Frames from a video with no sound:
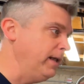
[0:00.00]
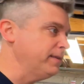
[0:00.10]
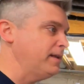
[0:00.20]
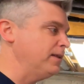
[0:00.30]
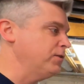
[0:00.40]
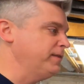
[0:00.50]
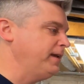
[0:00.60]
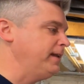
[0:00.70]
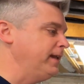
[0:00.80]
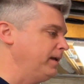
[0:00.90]
It's not just
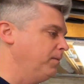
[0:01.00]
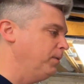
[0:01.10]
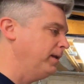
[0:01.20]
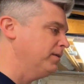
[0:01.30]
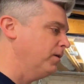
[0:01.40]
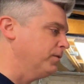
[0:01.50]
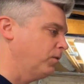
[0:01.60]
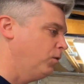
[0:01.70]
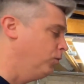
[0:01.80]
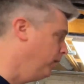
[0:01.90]
heating, but it's also
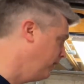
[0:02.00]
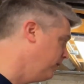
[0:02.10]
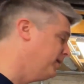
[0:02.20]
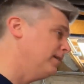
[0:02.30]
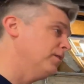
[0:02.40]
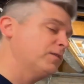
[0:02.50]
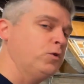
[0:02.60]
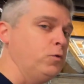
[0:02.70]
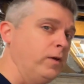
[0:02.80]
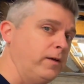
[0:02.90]
cooling, or it's not just
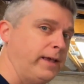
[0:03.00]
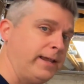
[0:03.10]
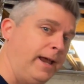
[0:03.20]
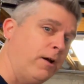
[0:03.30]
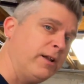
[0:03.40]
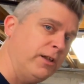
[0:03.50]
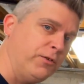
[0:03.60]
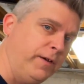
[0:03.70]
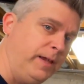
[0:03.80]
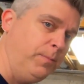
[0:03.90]
cooling like an air
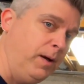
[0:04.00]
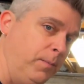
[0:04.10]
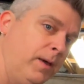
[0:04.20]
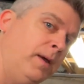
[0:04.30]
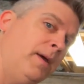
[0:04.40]
conditioner heat pump.